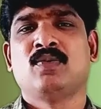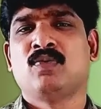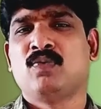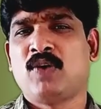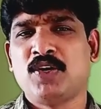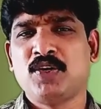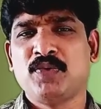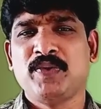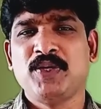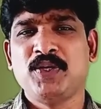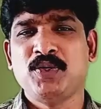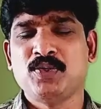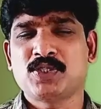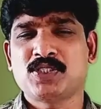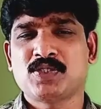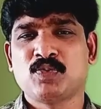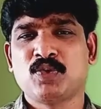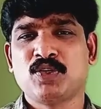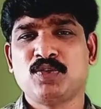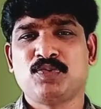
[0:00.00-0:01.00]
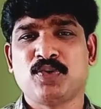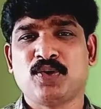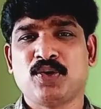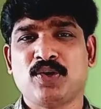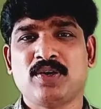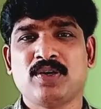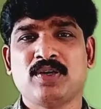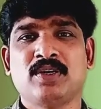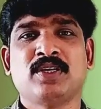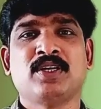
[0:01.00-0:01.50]
What do we use wood for?
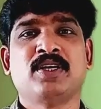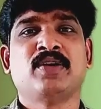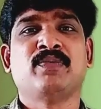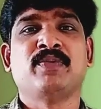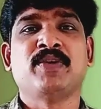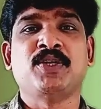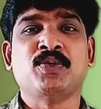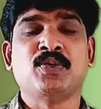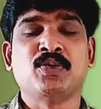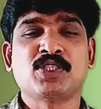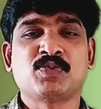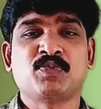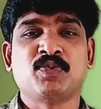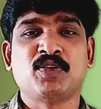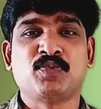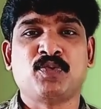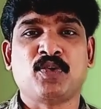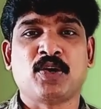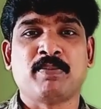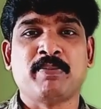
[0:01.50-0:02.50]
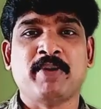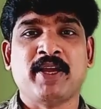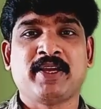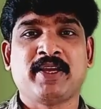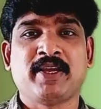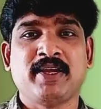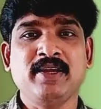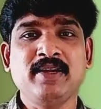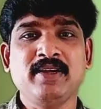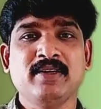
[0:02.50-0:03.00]
we use wood for
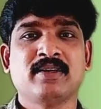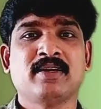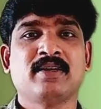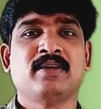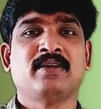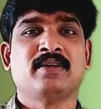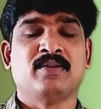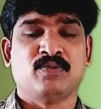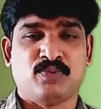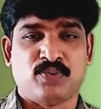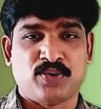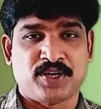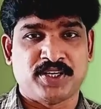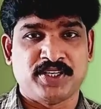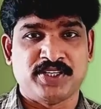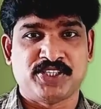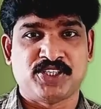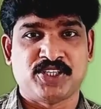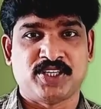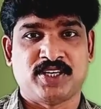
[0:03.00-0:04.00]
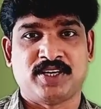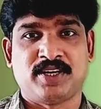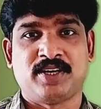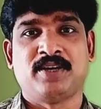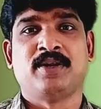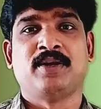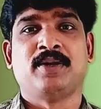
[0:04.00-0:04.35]
making furniture,